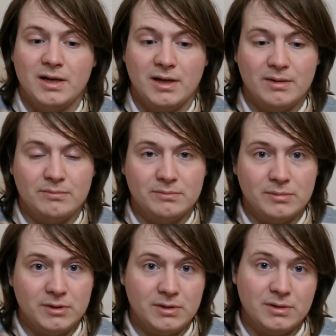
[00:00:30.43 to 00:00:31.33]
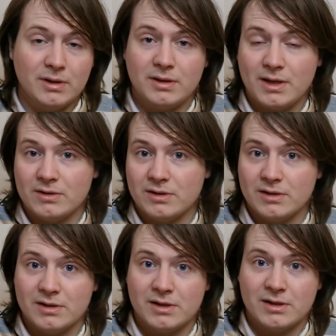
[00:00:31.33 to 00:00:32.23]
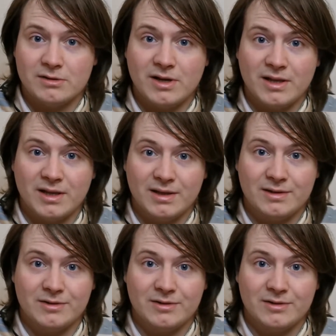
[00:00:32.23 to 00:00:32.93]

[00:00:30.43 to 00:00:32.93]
Not that there's anything